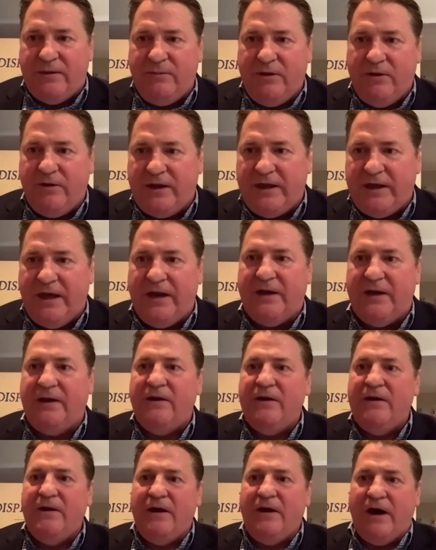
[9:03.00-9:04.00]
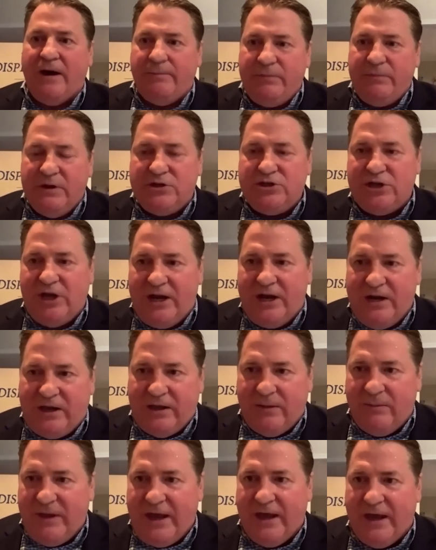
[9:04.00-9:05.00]
communicated up the chain of
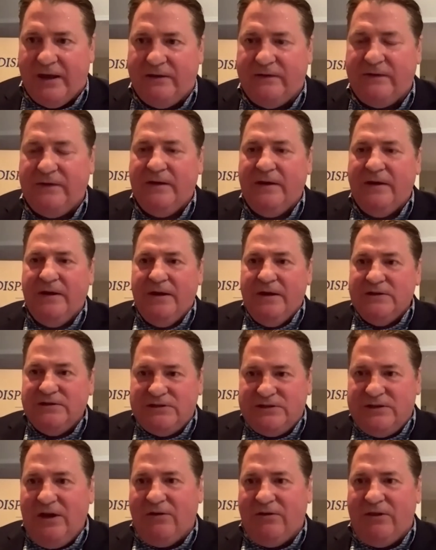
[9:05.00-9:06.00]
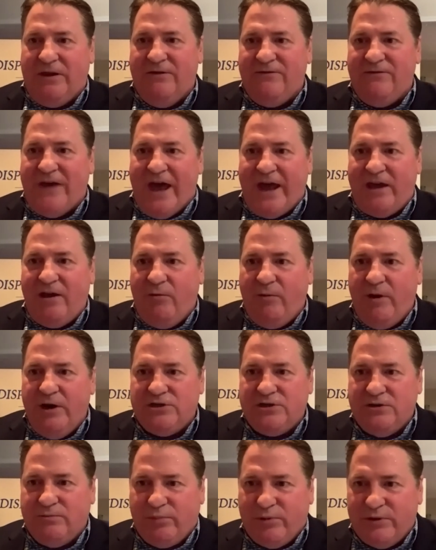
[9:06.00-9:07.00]
command. Still, the
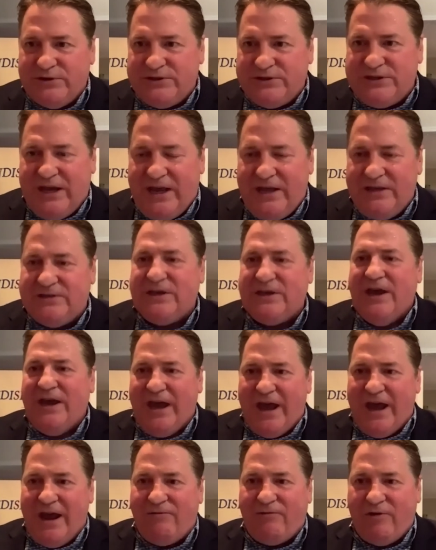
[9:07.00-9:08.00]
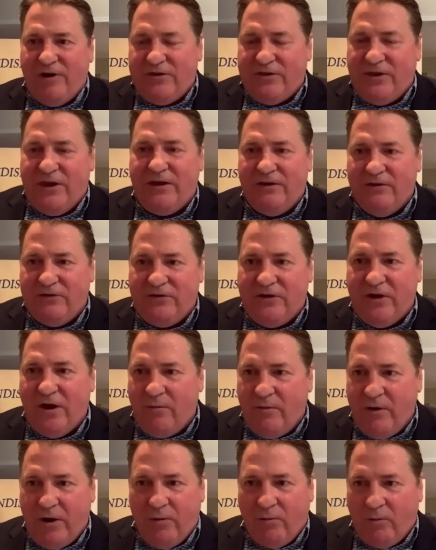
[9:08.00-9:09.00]
evacuation proceeds. Everything is
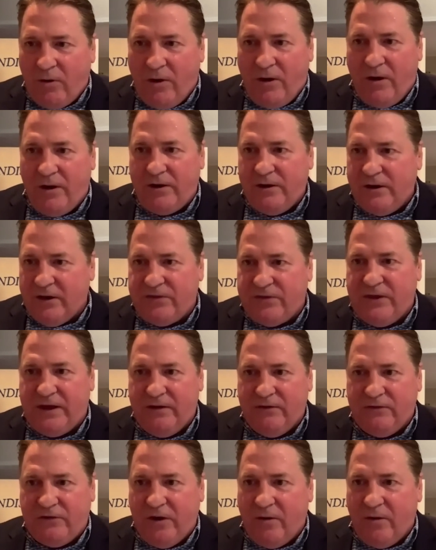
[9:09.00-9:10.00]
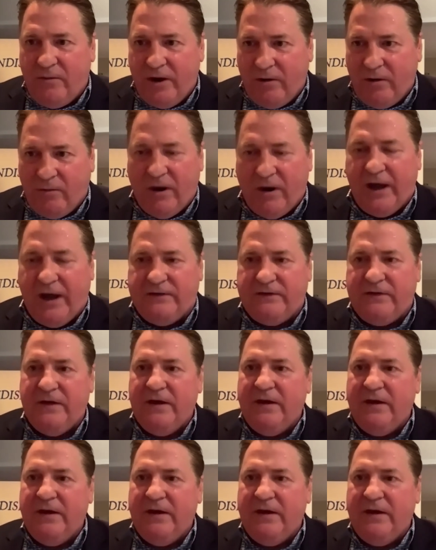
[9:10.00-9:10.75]
going wrong. Nothing is going right.